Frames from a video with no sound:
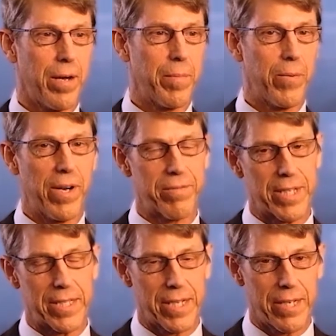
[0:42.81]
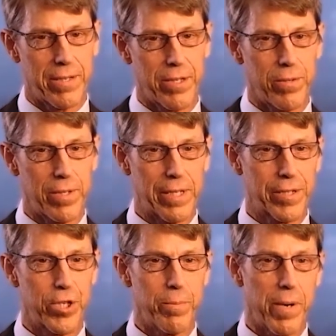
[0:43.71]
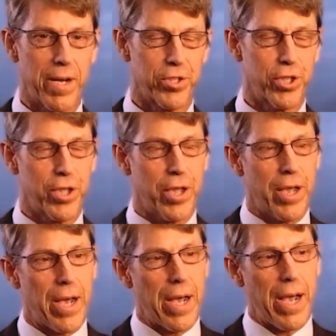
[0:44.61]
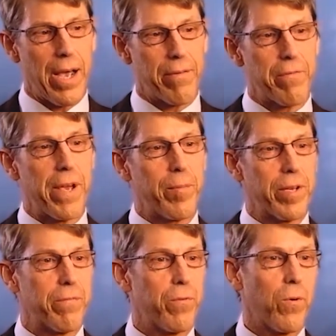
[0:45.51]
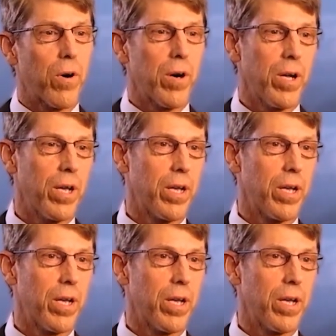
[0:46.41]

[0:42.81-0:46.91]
My wife says I do a little too much. I have a family of 4